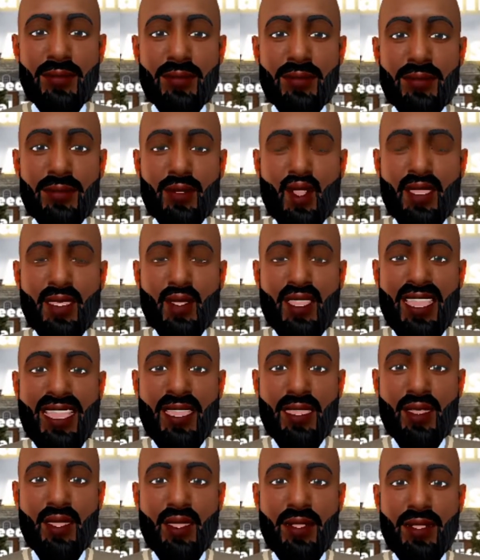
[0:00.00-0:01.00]
For
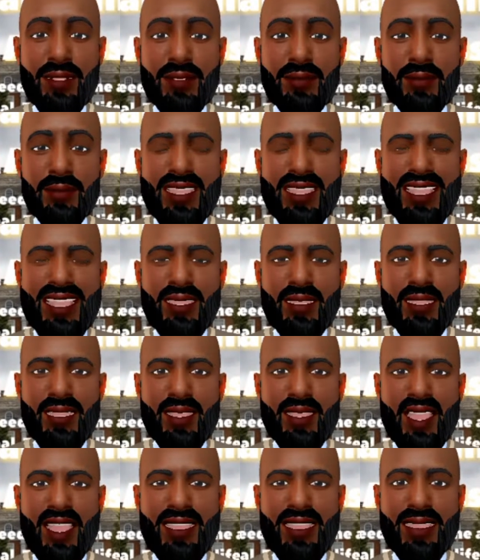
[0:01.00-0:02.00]
example, the entity
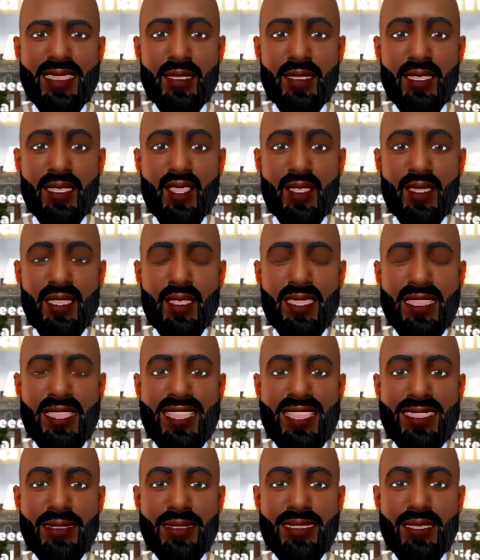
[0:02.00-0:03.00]
might distribute to
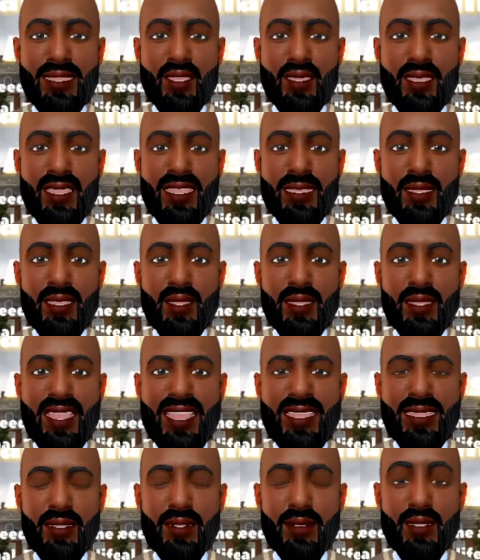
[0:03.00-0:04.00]
each of its
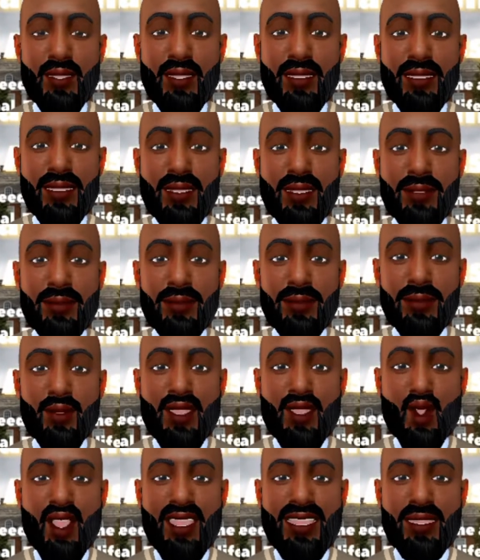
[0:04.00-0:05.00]
investors
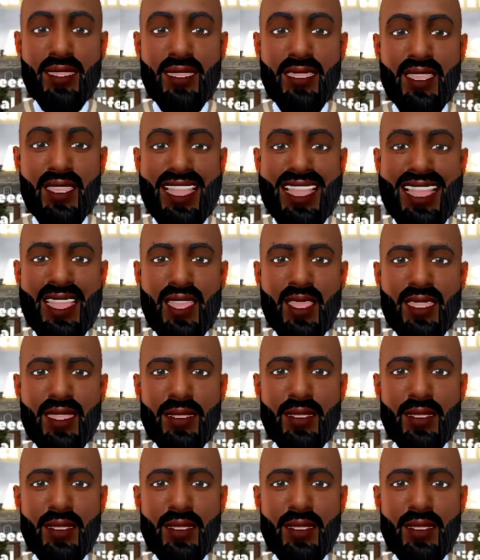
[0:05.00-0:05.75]
one share of the